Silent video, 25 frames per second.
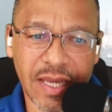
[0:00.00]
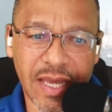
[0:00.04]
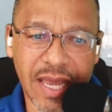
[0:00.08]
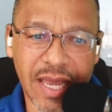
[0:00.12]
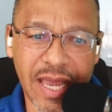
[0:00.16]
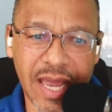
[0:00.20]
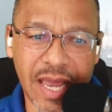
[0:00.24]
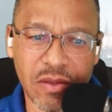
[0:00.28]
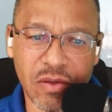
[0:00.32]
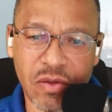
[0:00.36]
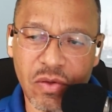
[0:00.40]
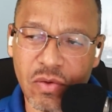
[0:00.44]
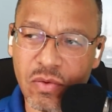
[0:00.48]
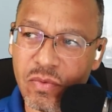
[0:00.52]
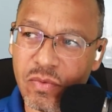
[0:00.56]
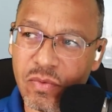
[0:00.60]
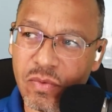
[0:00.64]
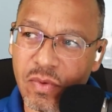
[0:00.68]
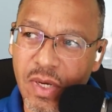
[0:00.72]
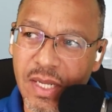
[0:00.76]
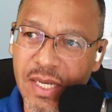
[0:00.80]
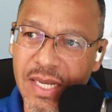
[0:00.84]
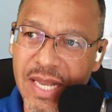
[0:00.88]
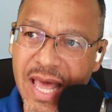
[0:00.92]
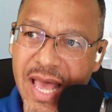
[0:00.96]
and you
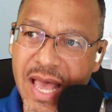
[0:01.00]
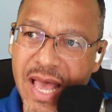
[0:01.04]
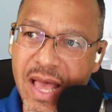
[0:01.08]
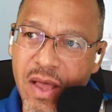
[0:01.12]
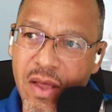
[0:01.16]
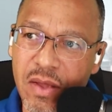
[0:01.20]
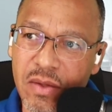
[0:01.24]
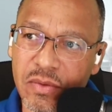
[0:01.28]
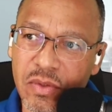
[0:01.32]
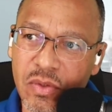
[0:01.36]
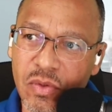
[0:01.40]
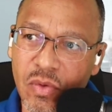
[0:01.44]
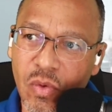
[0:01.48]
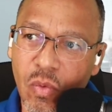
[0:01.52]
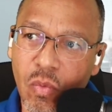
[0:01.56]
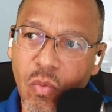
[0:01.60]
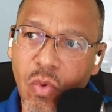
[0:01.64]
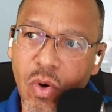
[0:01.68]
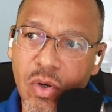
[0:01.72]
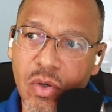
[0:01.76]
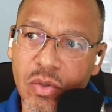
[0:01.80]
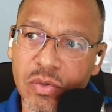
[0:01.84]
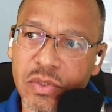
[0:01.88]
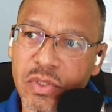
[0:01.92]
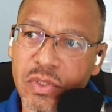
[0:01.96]
allowed the
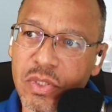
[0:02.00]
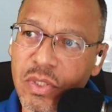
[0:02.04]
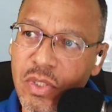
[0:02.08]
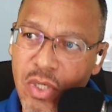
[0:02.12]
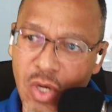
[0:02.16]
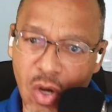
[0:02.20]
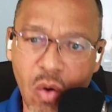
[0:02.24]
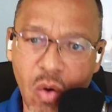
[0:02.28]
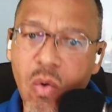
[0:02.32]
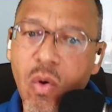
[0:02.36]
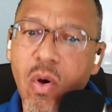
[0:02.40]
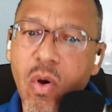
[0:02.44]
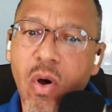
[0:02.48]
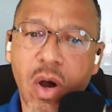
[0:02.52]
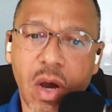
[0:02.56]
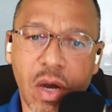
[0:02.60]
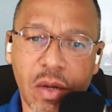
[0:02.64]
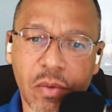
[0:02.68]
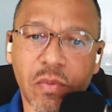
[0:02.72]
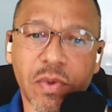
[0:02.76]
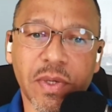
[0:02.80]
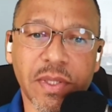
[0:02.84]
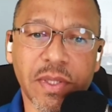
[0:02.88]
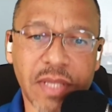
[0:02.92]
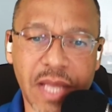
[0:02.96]
world to go on
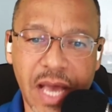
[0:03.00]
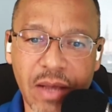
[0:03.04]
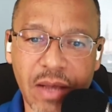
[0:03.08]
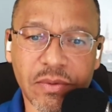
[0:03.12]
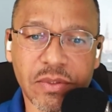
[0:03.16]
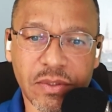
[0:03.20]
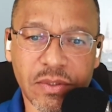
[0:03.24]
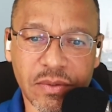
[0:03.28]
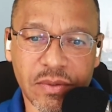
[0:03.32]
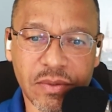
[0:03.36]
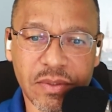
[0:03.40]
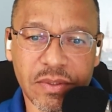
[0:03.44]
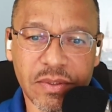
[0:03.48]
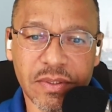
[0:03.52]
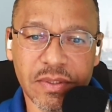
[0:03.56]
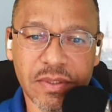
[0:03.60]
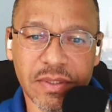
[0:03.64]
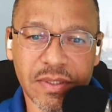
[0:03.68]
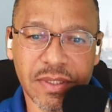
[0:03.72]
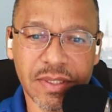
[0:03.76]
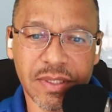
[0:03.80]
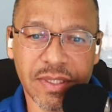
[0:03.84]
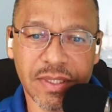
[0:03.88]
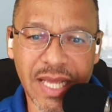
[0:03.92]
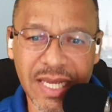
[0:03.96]
without you.
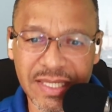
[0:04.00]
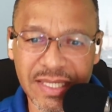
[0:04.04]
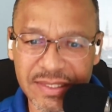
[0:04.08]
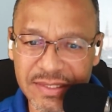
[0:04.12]
That's a